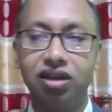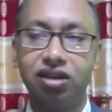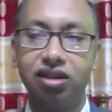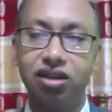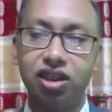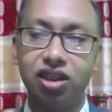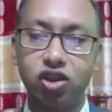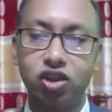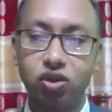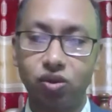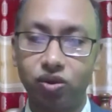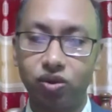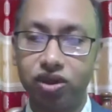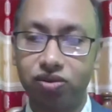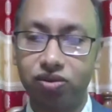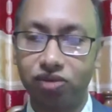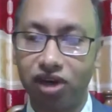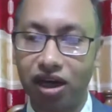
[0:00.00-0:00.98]
Their
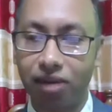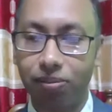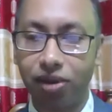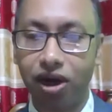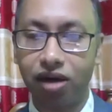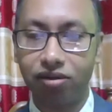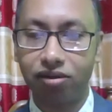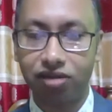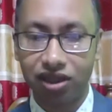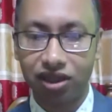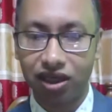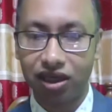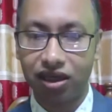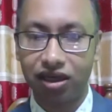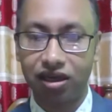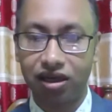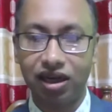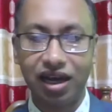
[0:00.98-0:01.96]
stories were about
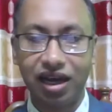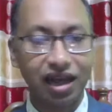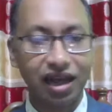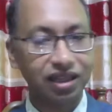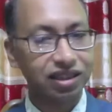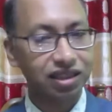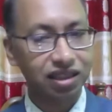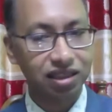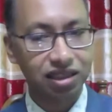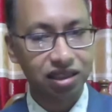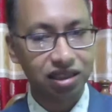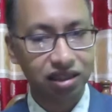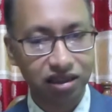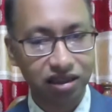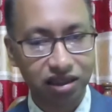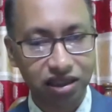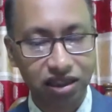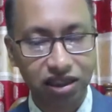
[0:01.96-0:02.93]
their
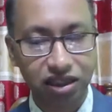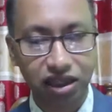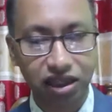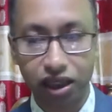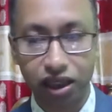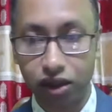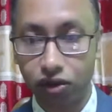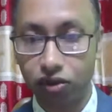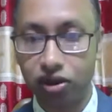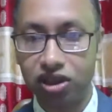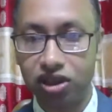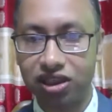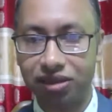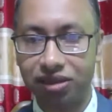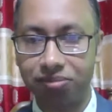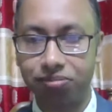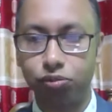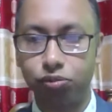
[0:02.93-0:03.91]
ancestors'
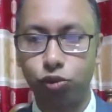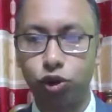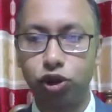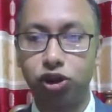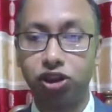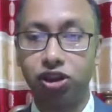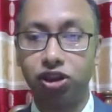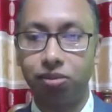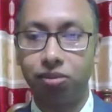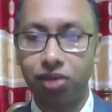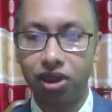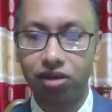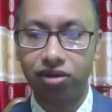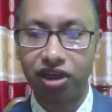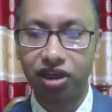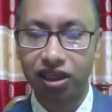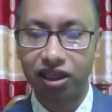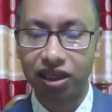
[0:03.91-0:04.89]
heroism,
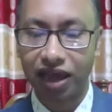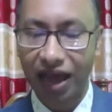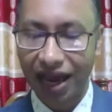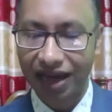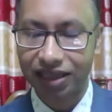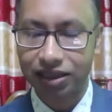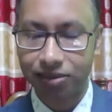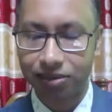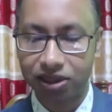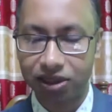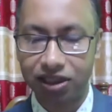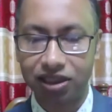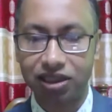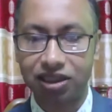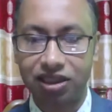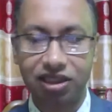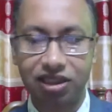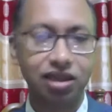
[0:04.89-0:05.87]
chivalric
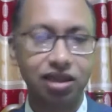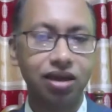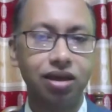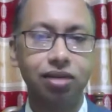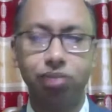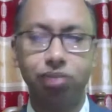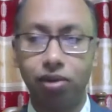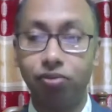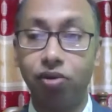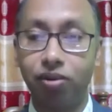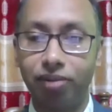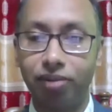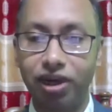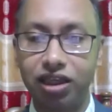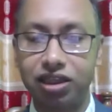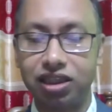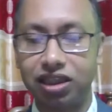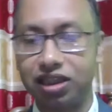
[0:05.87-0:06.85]
activities,
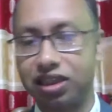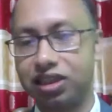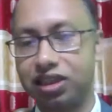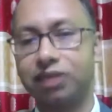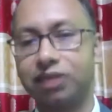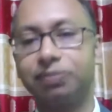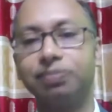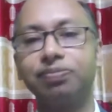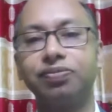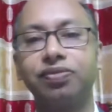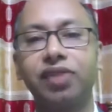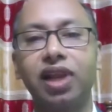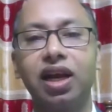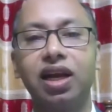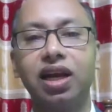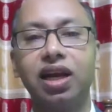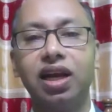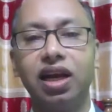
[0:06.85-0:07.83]
performances.
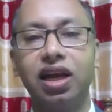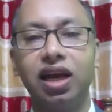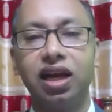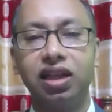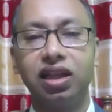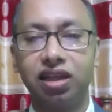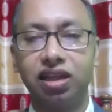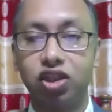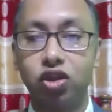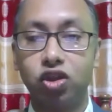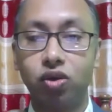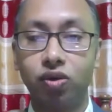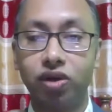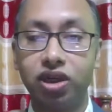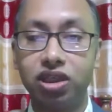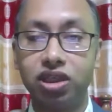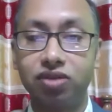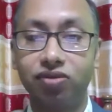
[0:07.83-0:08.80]
Their
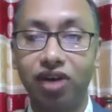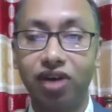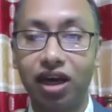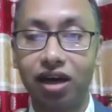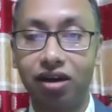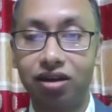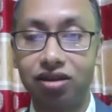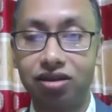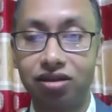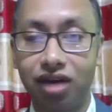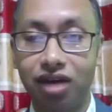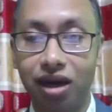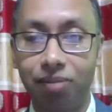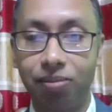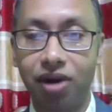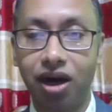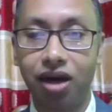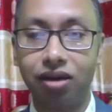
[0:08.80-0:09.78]
stories were also
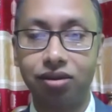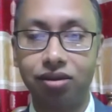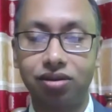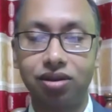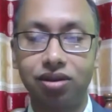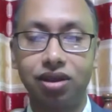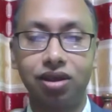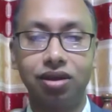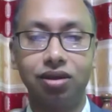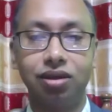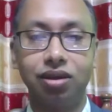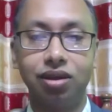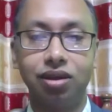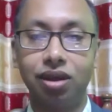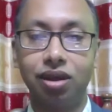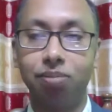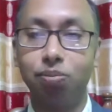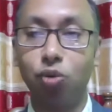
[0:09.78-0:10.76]
about
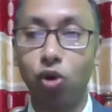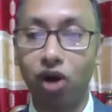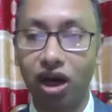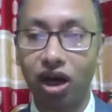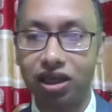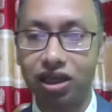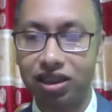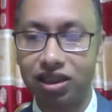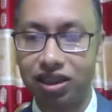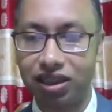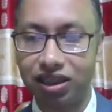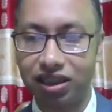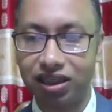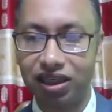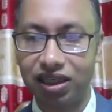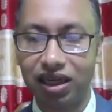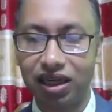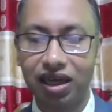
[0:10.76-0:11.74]
the
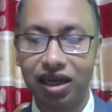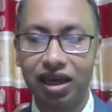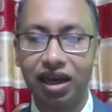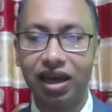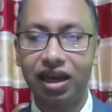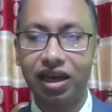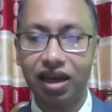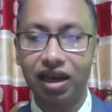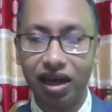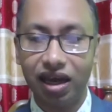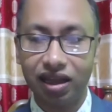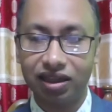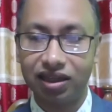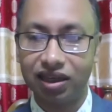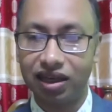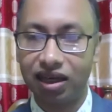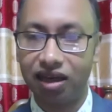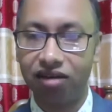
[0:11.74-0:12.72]
morality,
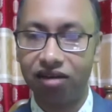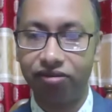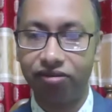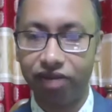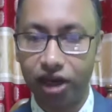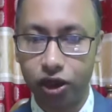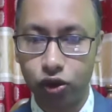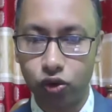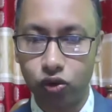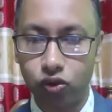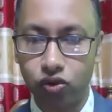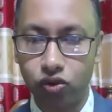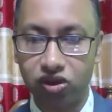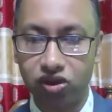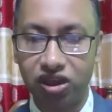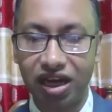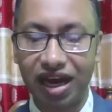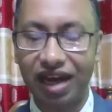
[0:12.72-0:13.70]
ethical
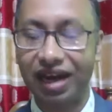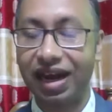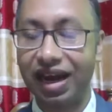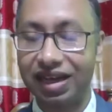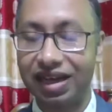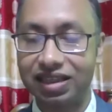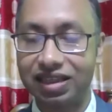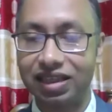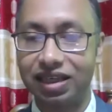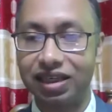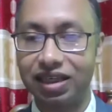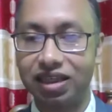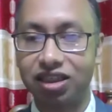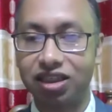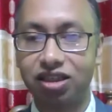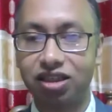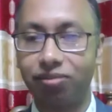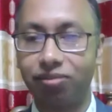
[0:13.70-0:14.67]
values, and
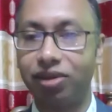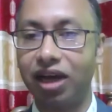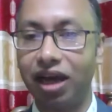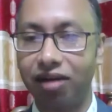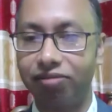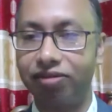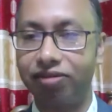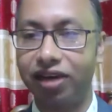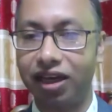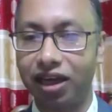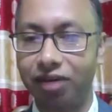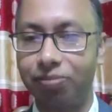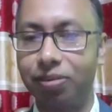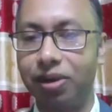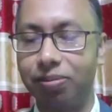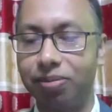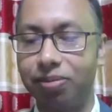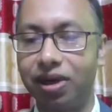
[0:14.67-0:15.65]
aesthetics of the African
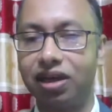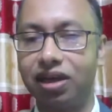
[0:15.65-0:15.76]
people.